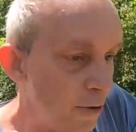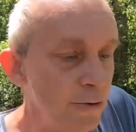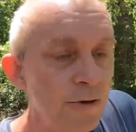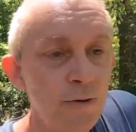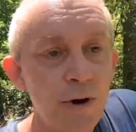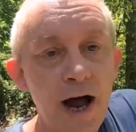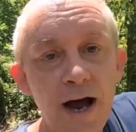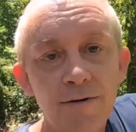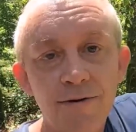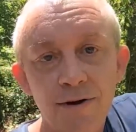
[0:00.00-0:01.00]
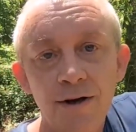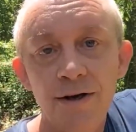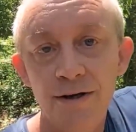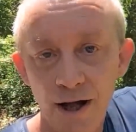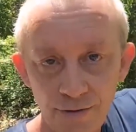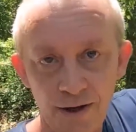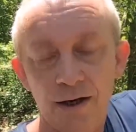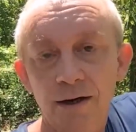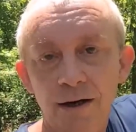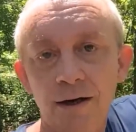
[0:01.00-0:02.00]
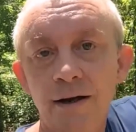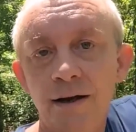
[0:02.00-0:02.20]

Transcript: those who have nothing,